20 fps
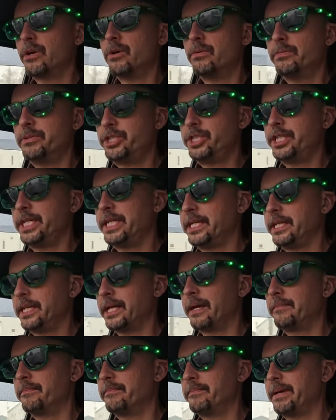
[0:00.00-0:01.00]
no machine
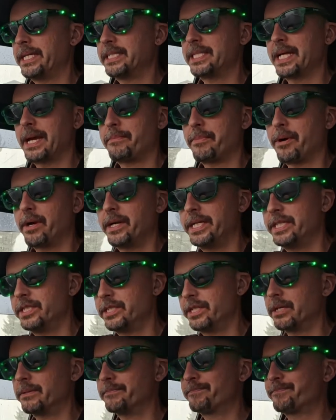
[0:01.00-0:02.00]
that makes that part
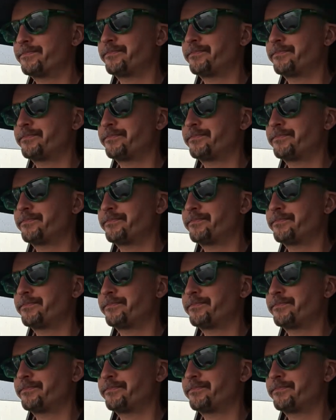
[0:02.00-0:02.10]
easier.